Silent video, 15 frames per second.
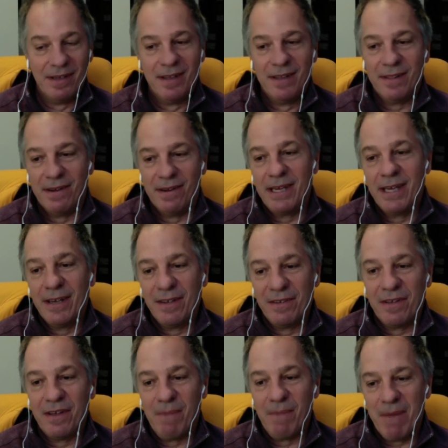there
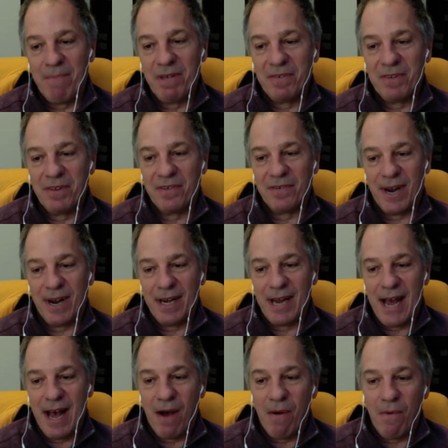is in my business right
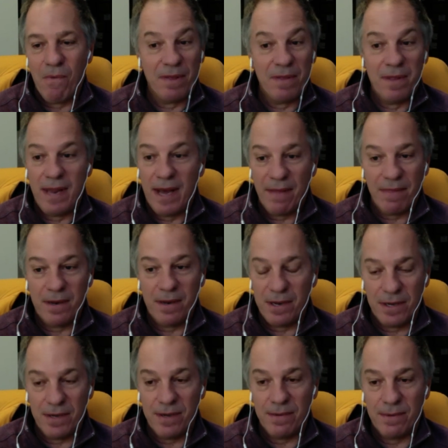now with nothing to
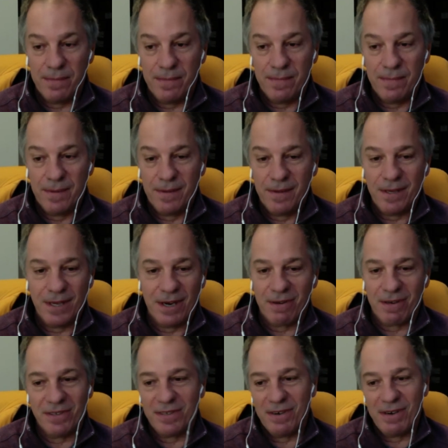do,
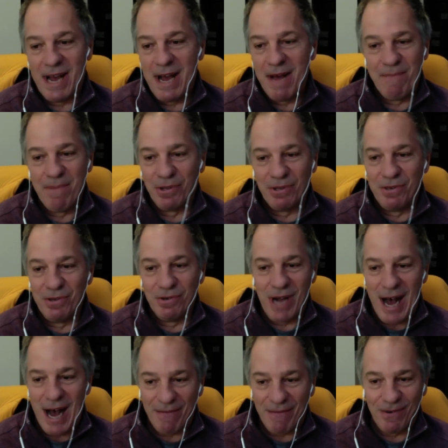because they're not building new
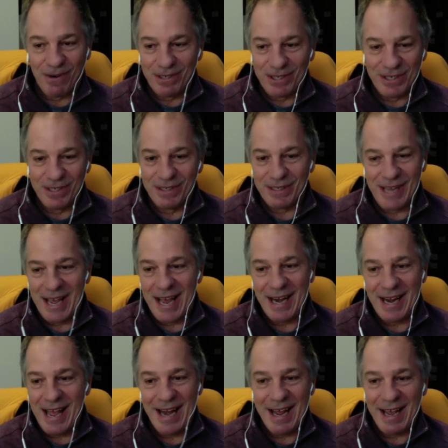golf courses at
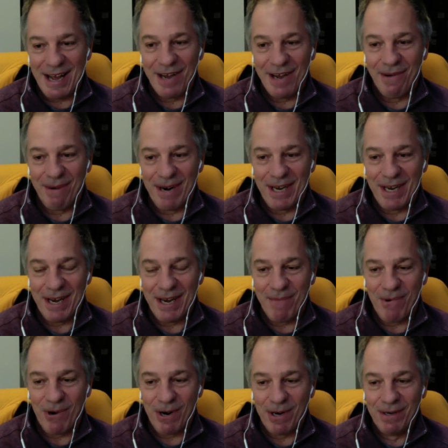any kind of rate
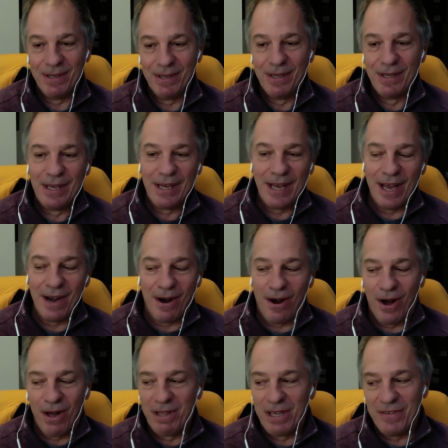anymore. And
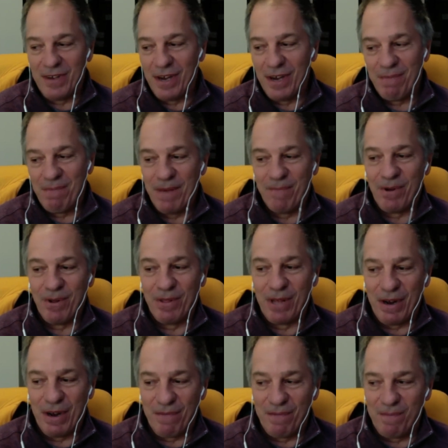all these young people
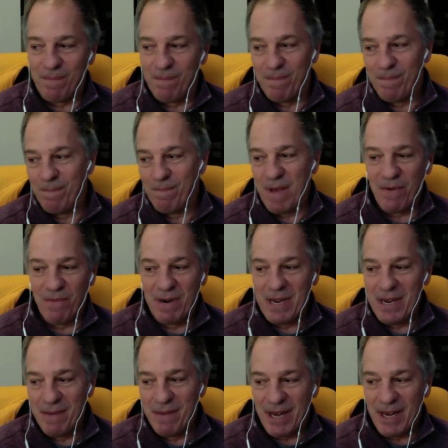that have been
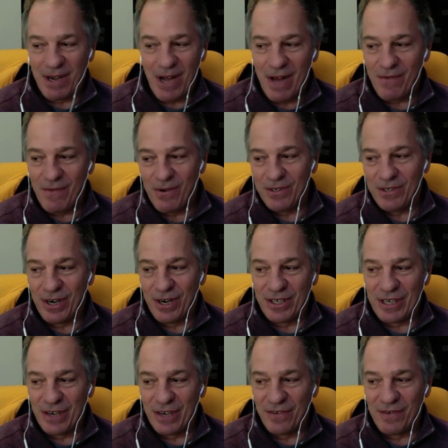reading about golf course
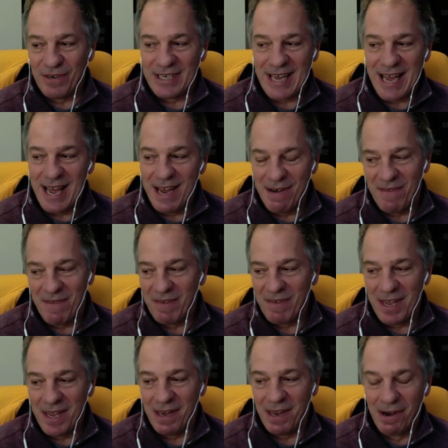architecture for 10,
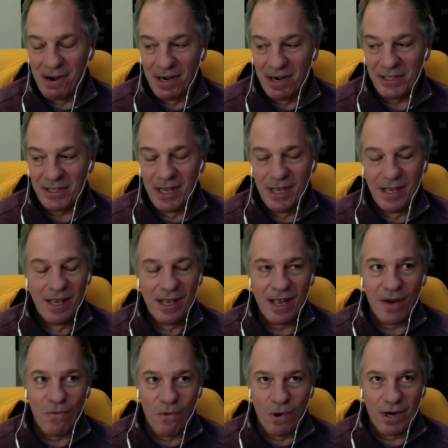15 years
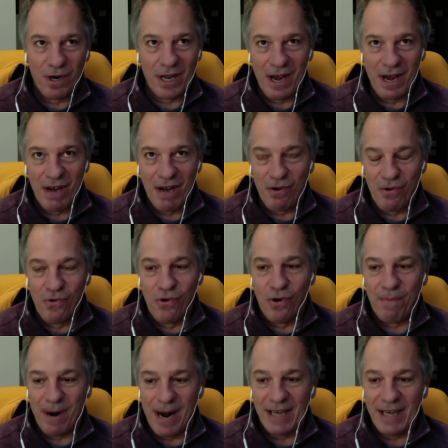and working on cool
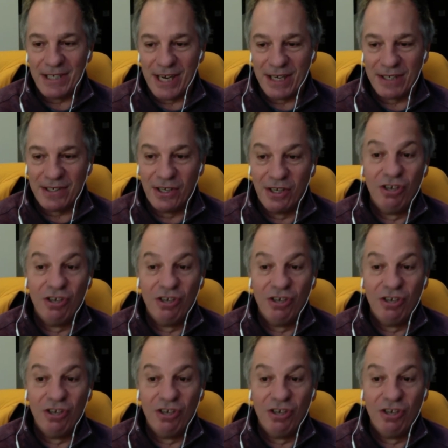projects,